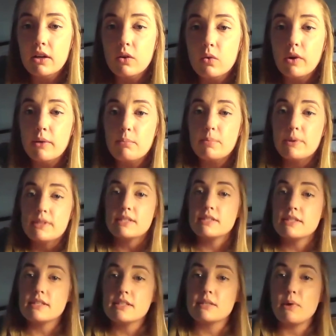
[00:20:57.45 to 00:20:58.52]
What
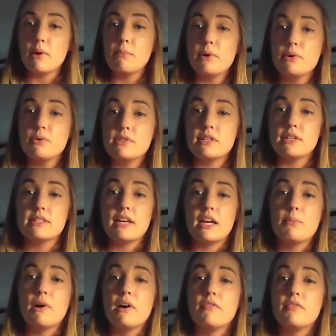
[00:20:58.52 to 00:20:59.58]
businesses am I most excited
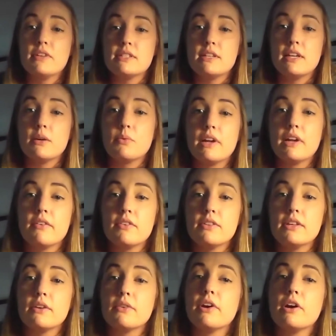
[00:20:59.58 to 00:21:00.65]
about visiting when
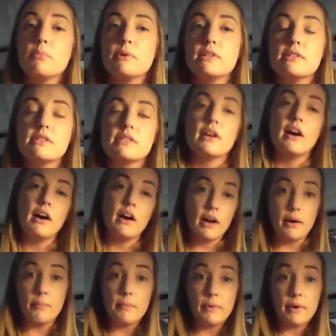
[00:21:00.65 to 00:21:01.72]
everything reopens?
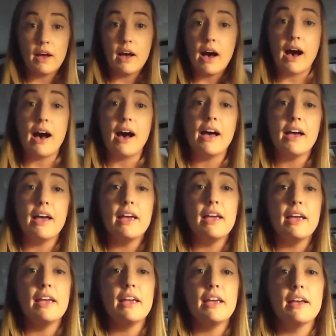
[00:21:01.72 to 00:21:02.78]

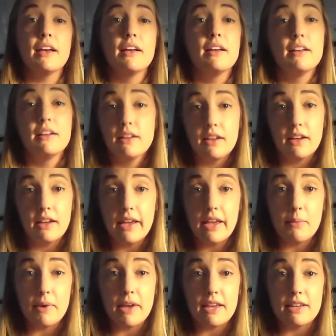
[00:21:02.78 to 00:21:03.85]
I
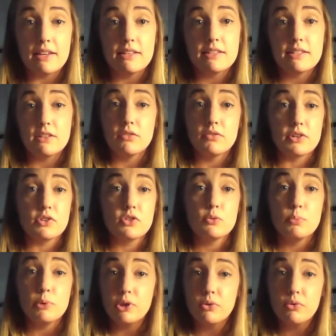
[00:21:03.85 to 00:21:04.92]
am a Silver
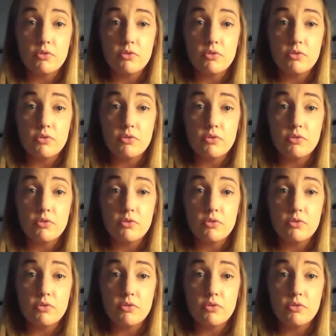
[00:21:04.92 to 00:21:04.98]
Spoon